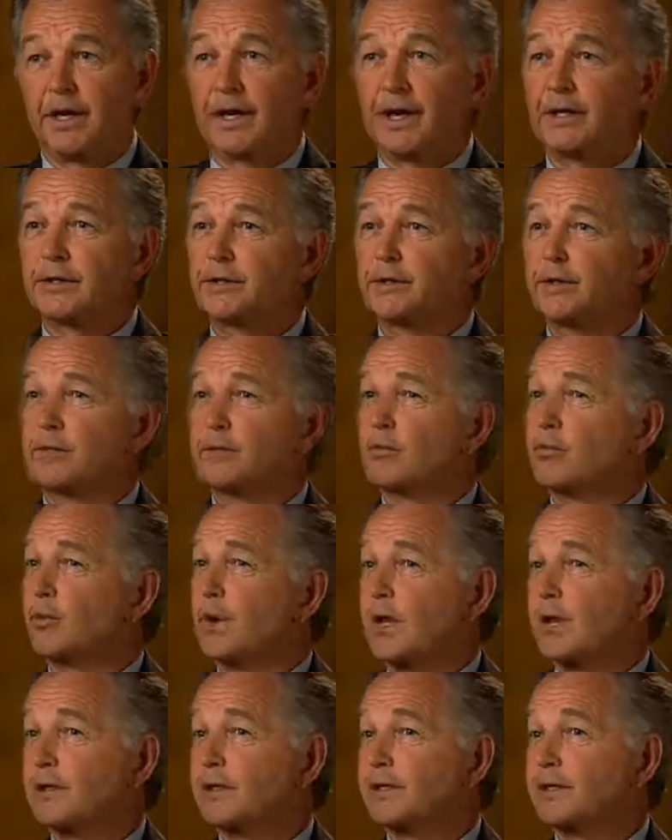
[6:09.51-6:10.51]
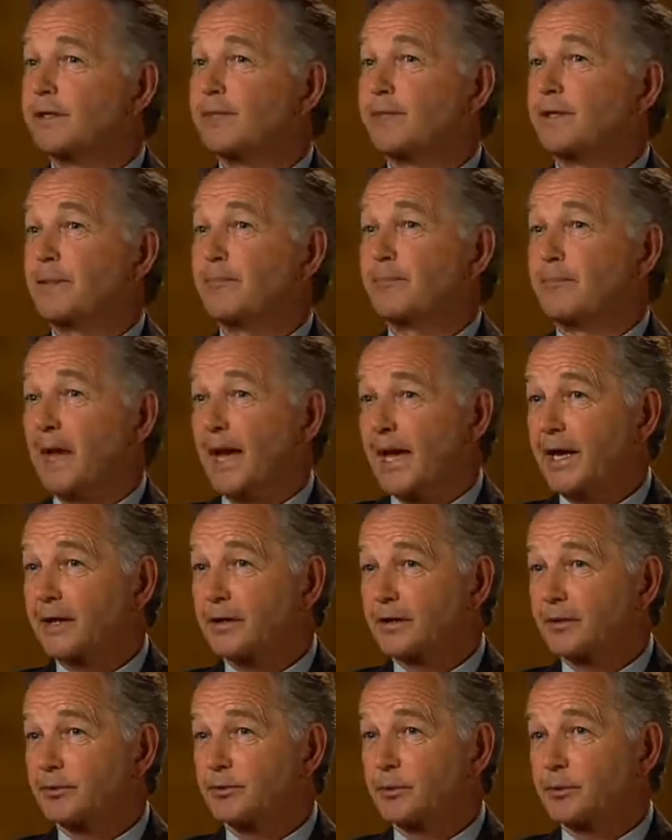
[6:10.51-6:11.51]
It's a relatively
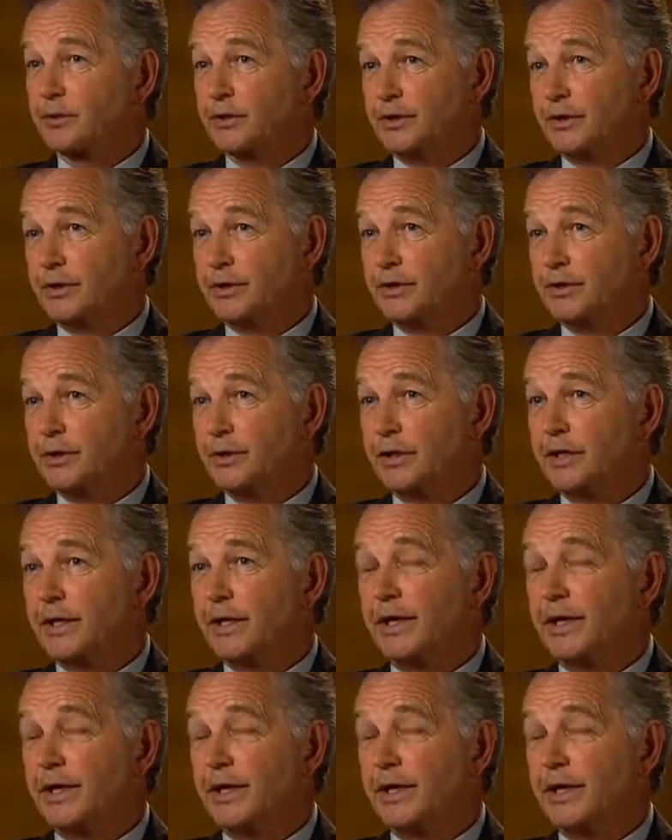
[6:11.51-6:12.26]
painless procedure